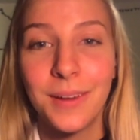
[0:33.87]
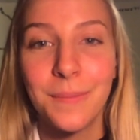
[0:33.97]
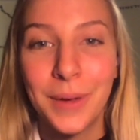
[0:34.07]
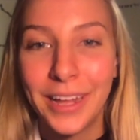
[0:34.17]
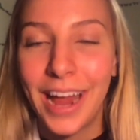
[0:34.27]

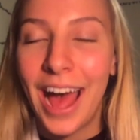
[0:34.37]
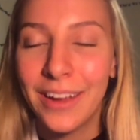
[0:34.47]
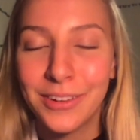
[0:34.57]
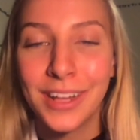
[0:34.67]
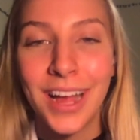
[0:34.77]
But
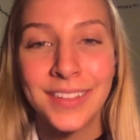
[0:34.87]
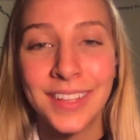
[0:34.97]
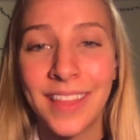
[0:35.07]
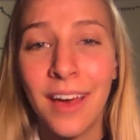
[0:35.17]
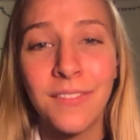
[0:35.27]
I realize
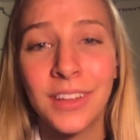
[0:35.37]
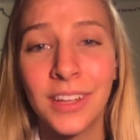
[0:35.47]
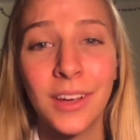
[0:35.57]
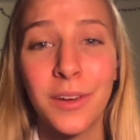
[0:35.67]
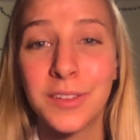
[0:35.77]
that that
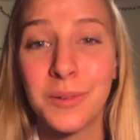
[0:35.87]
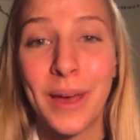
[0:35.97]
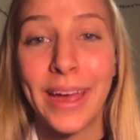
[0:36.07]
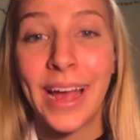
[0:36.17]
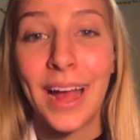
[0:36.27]
feeling goes
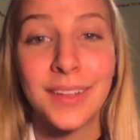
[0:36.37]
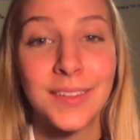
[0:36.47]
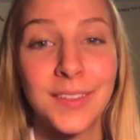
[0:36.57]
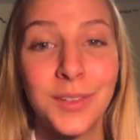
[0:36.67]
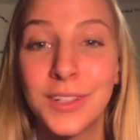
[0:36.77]
away as
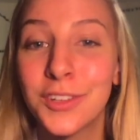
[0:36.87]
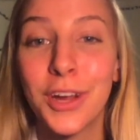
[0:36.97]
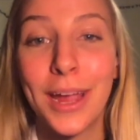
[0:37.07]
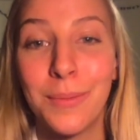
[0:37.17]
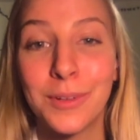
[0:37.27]
soon as
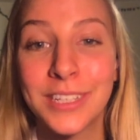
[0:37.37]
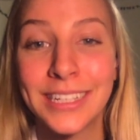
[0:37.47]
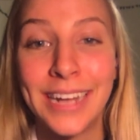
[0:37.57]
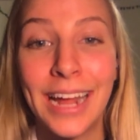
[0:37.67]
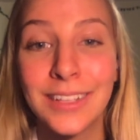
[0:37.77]
you're able to
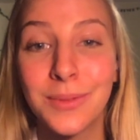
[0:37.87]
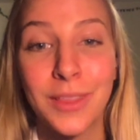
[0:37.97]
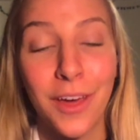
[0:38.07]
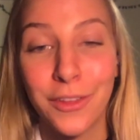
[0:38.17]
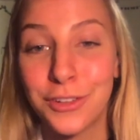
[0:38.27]
connect
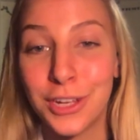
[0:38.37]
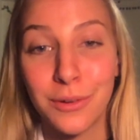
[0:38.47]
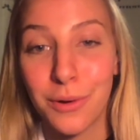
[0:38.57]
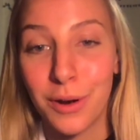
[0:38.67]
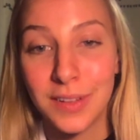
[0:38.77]
with other
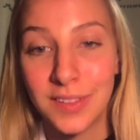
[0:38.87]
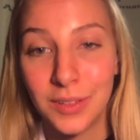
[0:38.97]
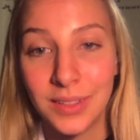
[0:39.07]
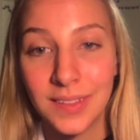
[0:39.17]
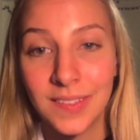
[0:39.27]
general course
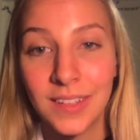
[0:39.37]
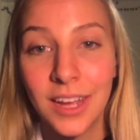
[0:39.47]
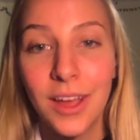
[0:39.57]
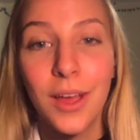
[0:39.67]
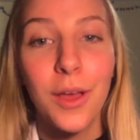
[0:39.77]
students.
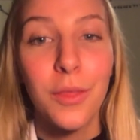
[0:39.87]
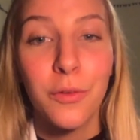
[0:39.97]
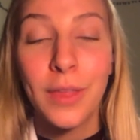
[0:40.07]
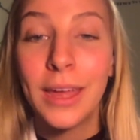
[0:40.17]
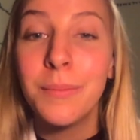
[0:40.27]

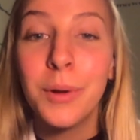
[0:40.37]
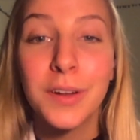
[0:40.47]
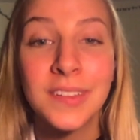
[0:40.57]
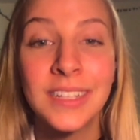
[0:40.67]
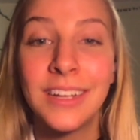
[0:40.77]
Through the
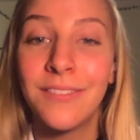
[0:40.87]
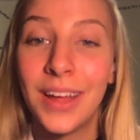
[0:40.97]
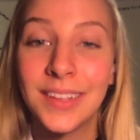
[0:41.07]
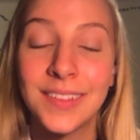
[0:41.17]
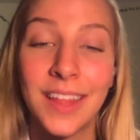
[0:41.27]
in-person
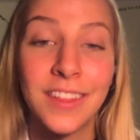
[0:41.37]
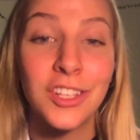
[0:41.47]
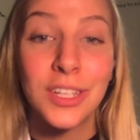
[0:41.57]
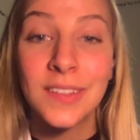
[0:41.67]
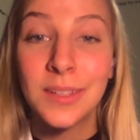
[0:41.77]
events that the
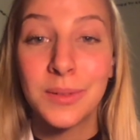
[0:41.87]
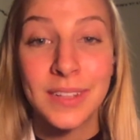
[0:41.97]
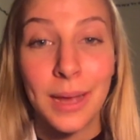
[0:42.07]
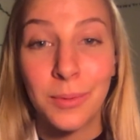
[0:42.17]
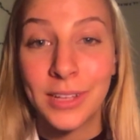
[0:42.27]
GC was
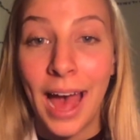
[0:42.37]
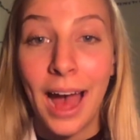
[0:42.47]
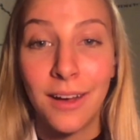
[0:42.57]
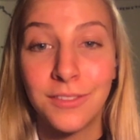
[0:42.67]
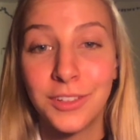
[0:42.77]
able to
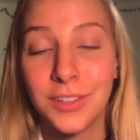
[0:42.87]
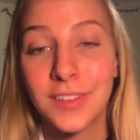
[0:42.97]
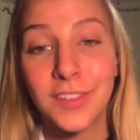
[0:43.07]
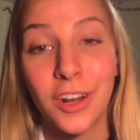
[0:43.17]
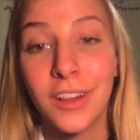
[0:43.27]
have during
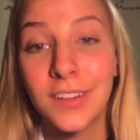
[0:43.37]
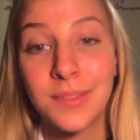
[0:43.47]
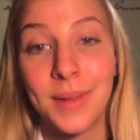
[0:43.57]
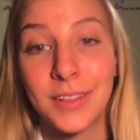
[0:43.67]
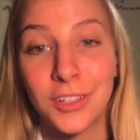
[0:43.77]
the start of the
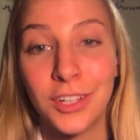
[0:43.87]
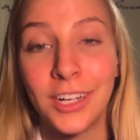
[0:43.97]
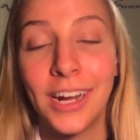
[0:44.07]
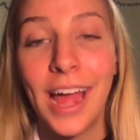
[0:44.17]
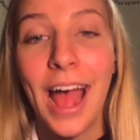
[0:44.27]

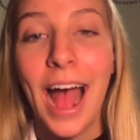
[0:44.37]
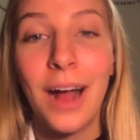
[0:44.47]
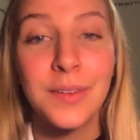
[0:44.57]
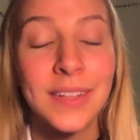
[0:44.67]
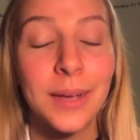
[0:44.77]
semester,
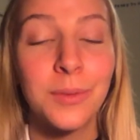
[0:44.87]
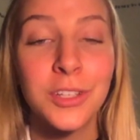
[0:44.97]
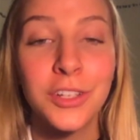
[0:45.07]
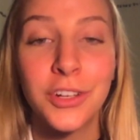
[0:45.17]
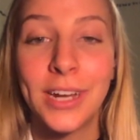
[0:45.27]
I was able
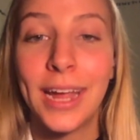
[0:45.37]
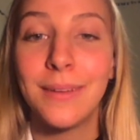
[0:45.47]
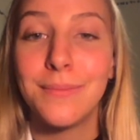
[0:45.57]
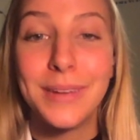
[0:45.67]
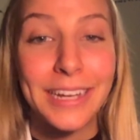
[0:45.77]
to
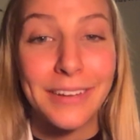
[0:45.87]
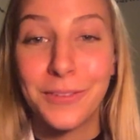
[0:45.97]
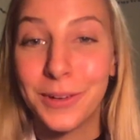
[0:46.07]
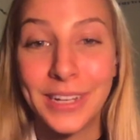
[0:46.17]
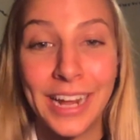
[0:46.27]
create
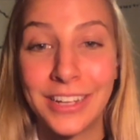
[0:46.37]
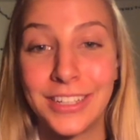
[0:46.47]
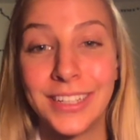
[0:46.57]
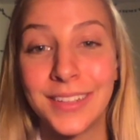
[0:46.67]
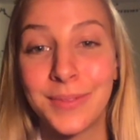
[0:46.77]
meaningful
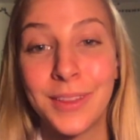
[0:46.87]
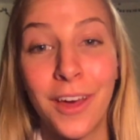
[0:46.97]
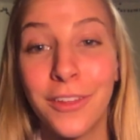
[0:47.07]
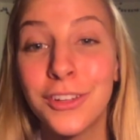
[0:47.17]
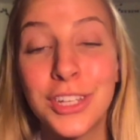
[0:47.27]
connections with
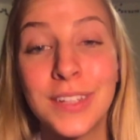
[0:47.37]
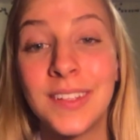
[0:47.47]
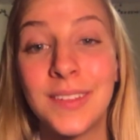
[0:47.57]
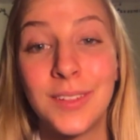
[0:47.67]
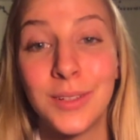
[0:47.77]
other
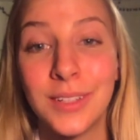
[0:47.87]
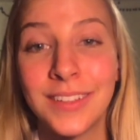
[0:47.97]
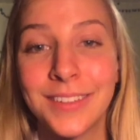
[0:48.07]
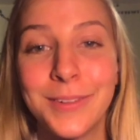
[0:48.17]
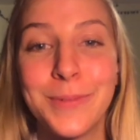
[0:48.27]
GC
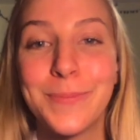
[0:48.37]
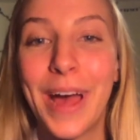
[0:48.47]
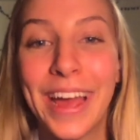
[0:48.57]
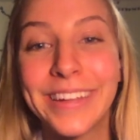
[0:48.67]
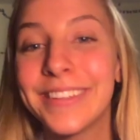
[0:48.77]
students whom
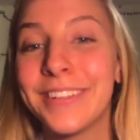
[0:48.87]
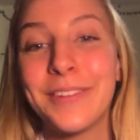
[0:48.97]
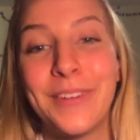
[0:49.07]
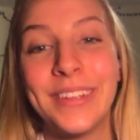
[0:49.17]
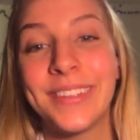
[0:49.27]
I
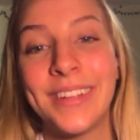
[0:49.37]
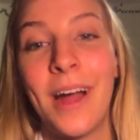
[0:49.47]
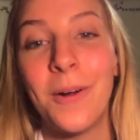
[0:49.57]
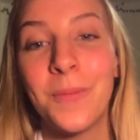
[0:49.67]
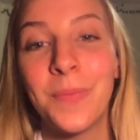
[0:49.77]
consider friends
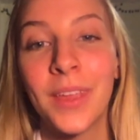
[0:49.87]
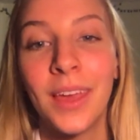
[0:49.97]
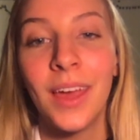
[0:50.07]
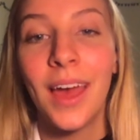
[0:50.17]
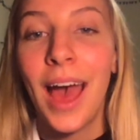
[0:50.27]
now.
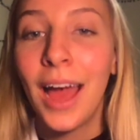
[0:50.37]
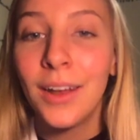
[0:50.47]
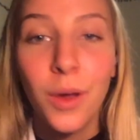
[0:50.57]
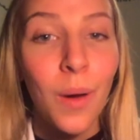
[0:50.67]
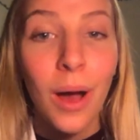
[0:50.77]
I
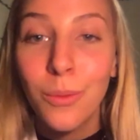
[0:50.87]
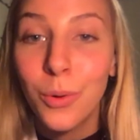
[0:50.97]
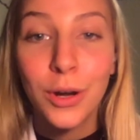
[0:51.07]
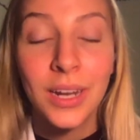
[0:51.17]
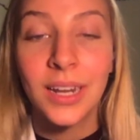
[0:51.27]
know how
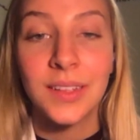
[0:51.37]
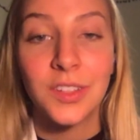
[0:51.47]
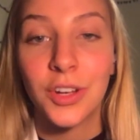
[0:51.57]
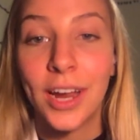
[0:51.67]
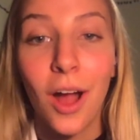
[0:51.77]
important it is
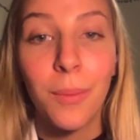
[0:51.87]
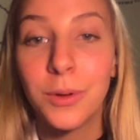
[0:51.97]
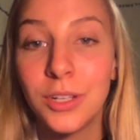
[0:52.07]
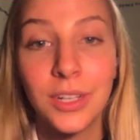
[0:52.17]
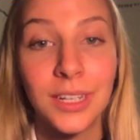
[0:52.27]
to create
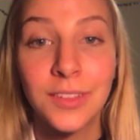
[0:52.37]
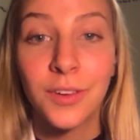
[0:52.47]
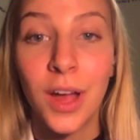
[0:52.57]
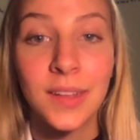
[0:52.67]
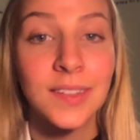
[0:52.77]
opportunities
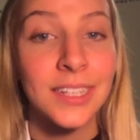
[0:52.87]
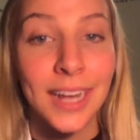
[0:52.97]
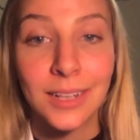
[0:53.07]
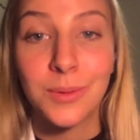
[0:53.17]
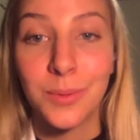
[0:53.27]
for us to
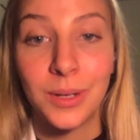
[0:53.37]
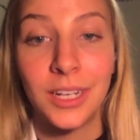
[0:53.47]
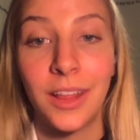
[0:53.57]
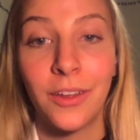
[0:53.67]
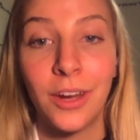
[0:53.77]
connect with one
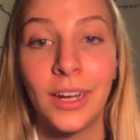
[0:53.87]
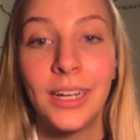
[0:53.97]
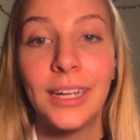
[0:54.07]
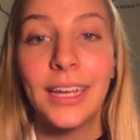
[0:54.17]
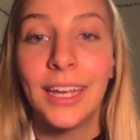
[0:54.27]
another,
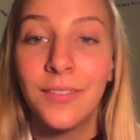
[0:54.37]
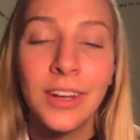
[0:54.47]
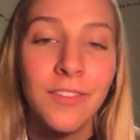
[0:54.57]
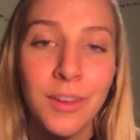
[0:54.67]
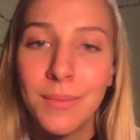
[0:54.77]
even
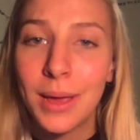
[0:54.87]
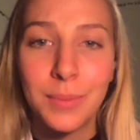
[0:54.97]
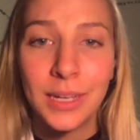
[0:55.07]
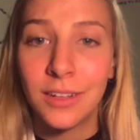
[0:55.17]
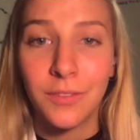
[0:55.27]
if it may
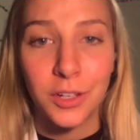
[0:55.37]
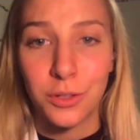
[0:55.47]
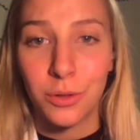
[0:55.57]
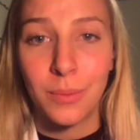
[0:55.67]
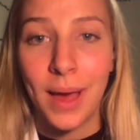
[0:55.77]
be in a
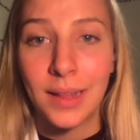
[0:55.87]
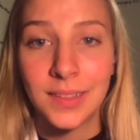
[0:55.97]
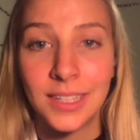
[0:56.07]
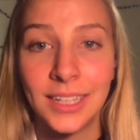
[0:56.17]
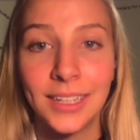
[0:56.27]
virtual
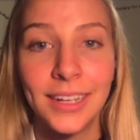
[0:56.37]
capacity.